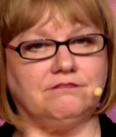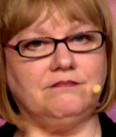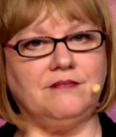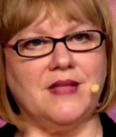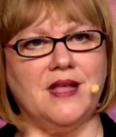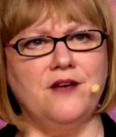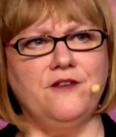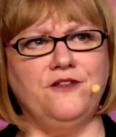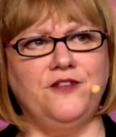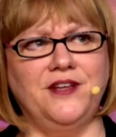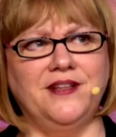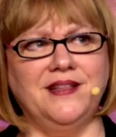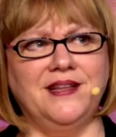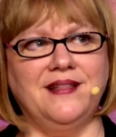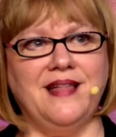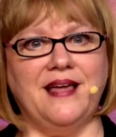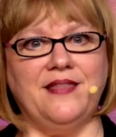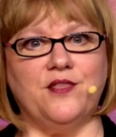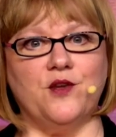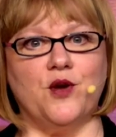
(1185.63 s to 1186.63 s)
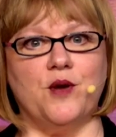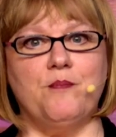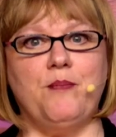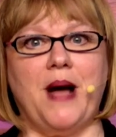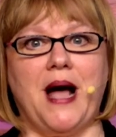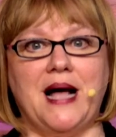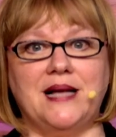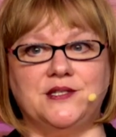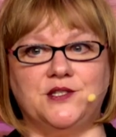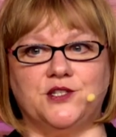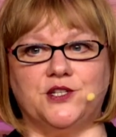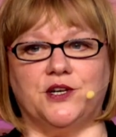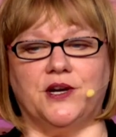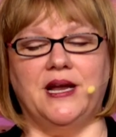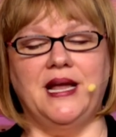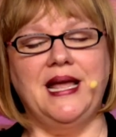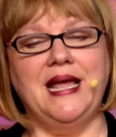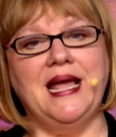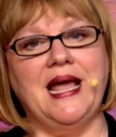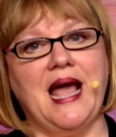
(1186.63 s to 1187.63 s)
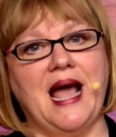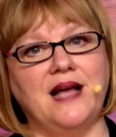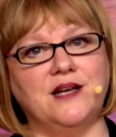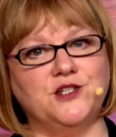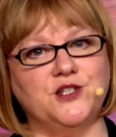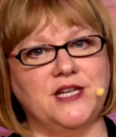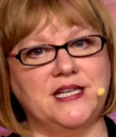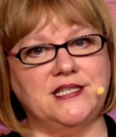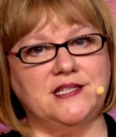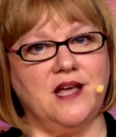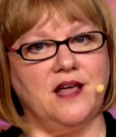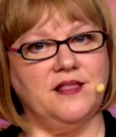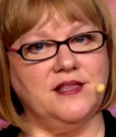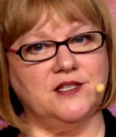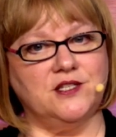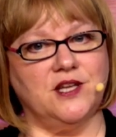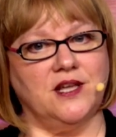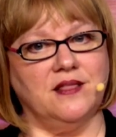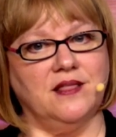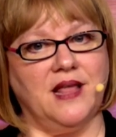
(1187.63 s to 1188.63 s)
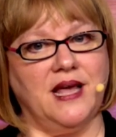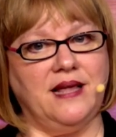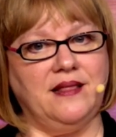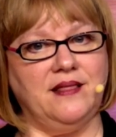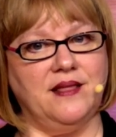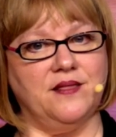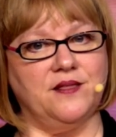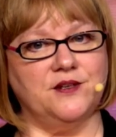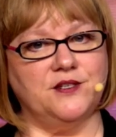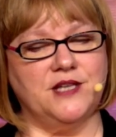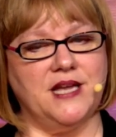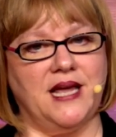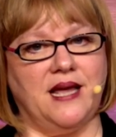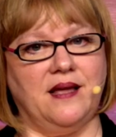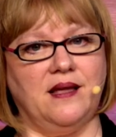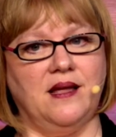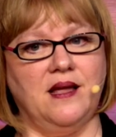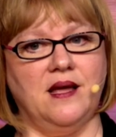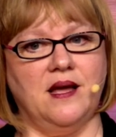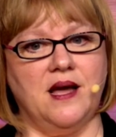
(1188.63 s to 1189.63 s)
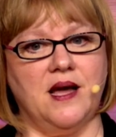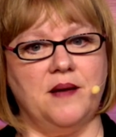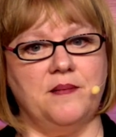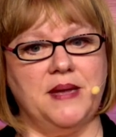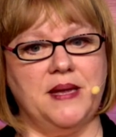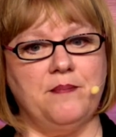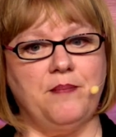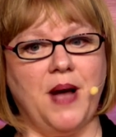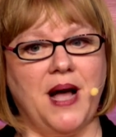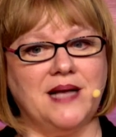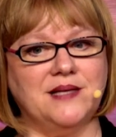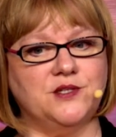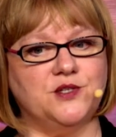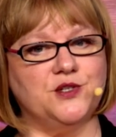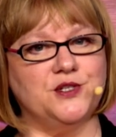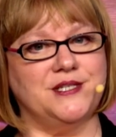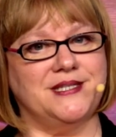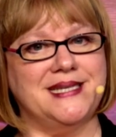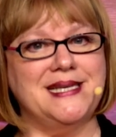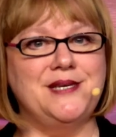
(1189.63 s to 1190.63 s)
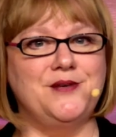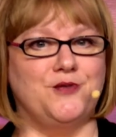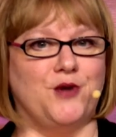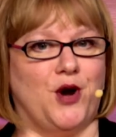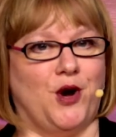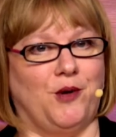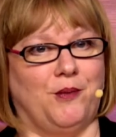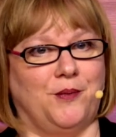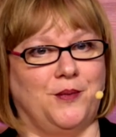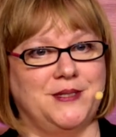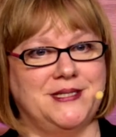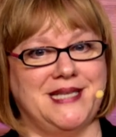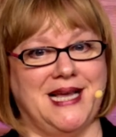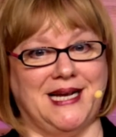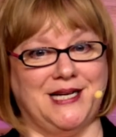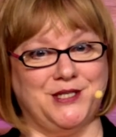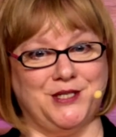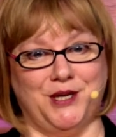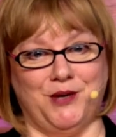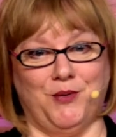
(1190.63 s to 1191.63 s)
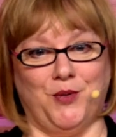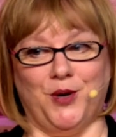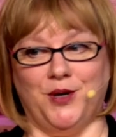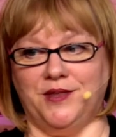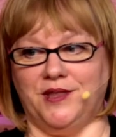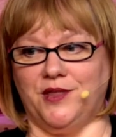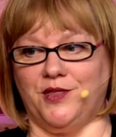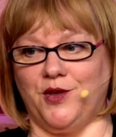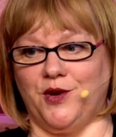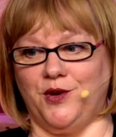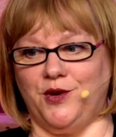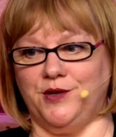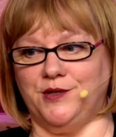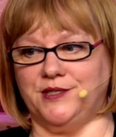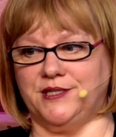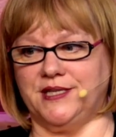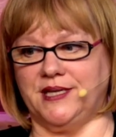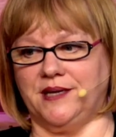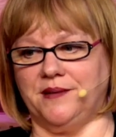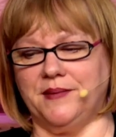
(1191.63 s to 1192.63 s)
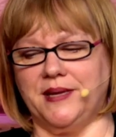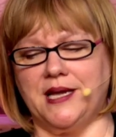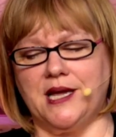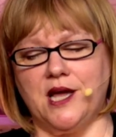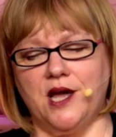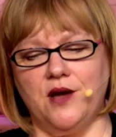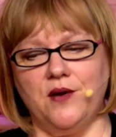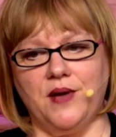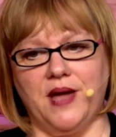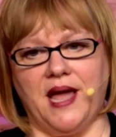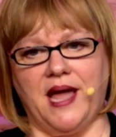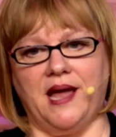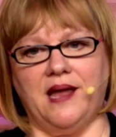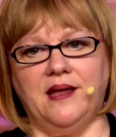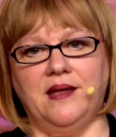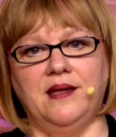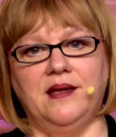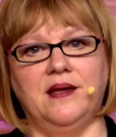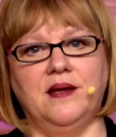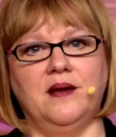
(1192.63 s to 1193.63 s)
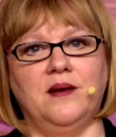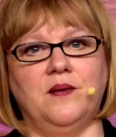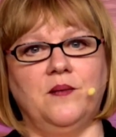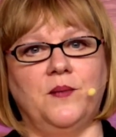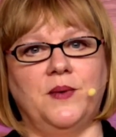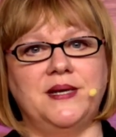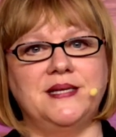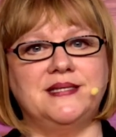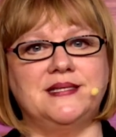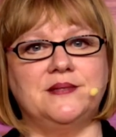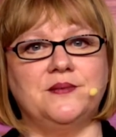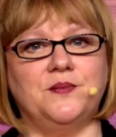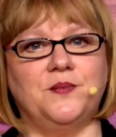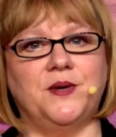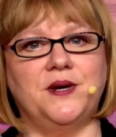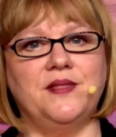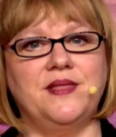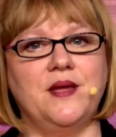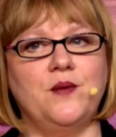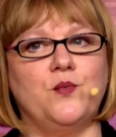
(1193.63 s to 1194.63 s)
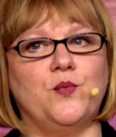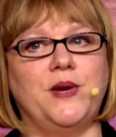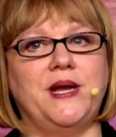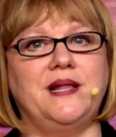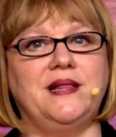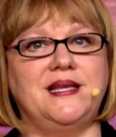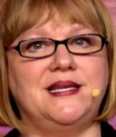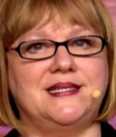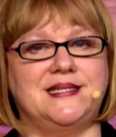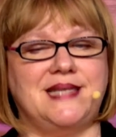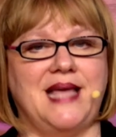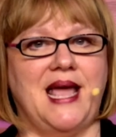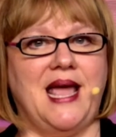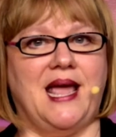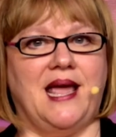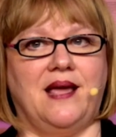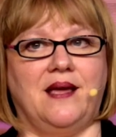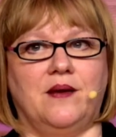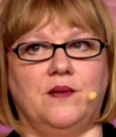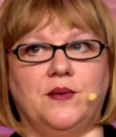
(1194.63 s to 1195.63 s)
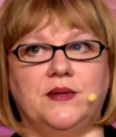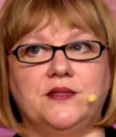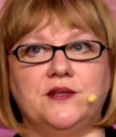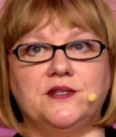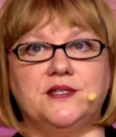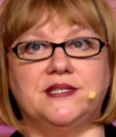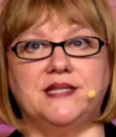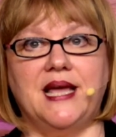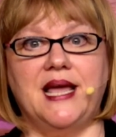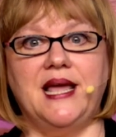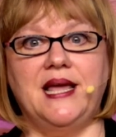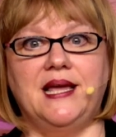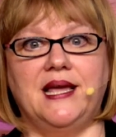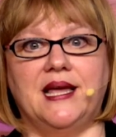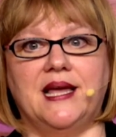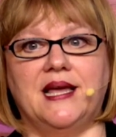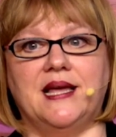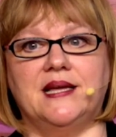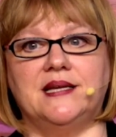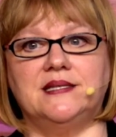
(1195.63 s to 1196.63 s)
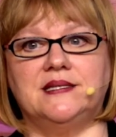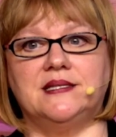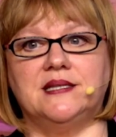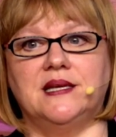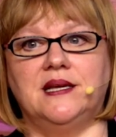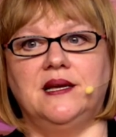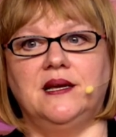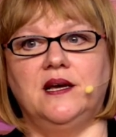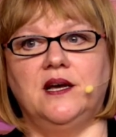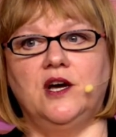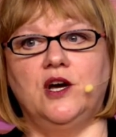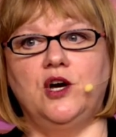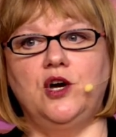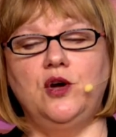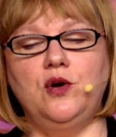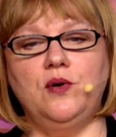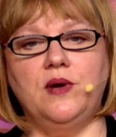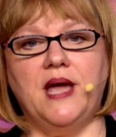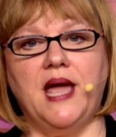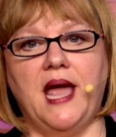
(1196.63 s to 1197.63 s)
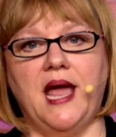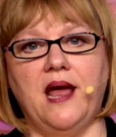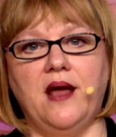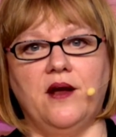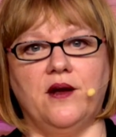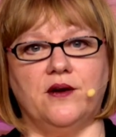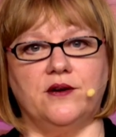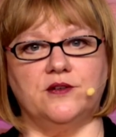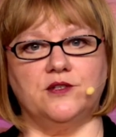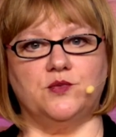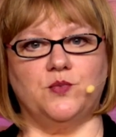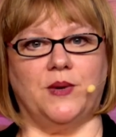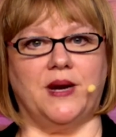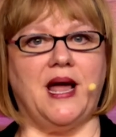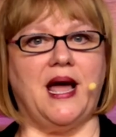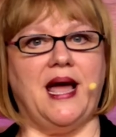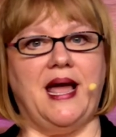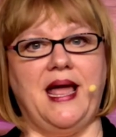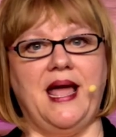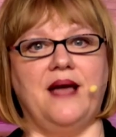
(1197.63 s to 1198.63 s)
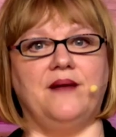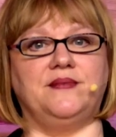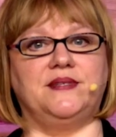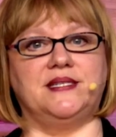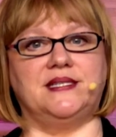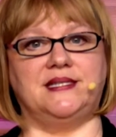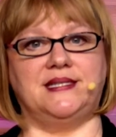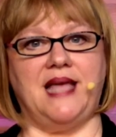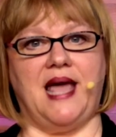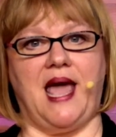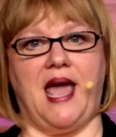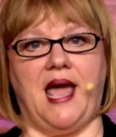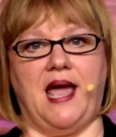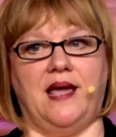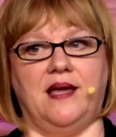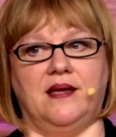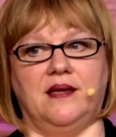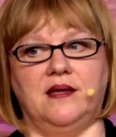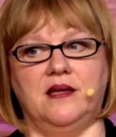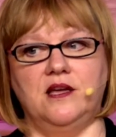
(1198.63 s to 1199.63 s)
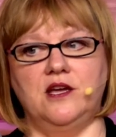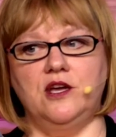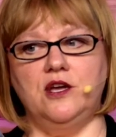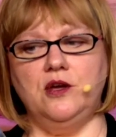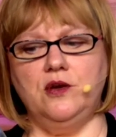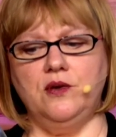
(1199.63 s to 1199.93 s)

of feeling like they're imposter. Actually, I saw this online the other day. Imposter syndrome was actually a word that they're using. Like, okay, what are they really saying? What they're saying is, who cares what I have to say? Who